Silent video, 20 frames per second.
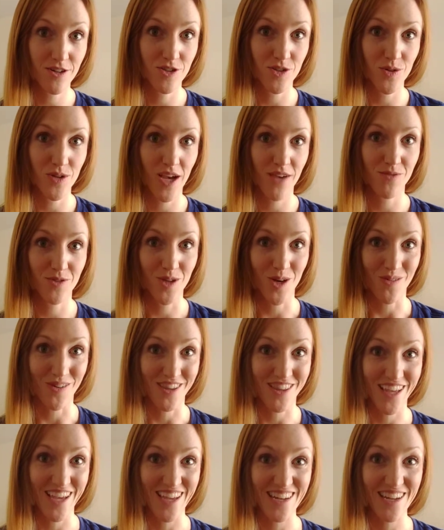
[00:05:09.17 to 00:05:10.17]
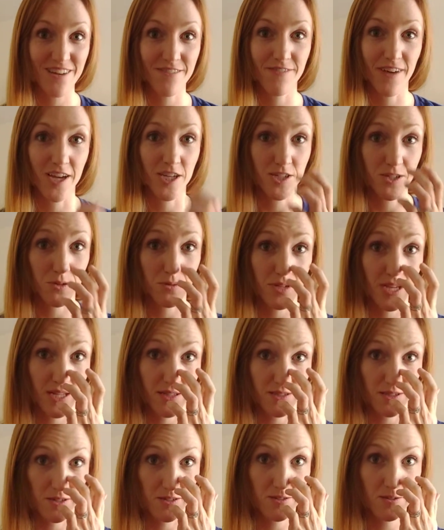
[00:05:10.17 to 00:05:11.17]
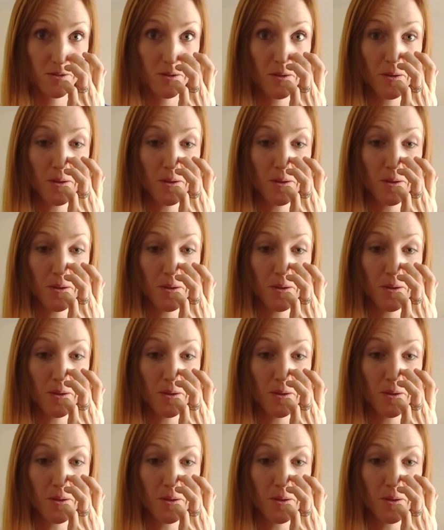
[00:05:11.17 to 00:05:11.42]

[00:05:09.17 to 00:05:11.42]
So you have to go within and find your own answers.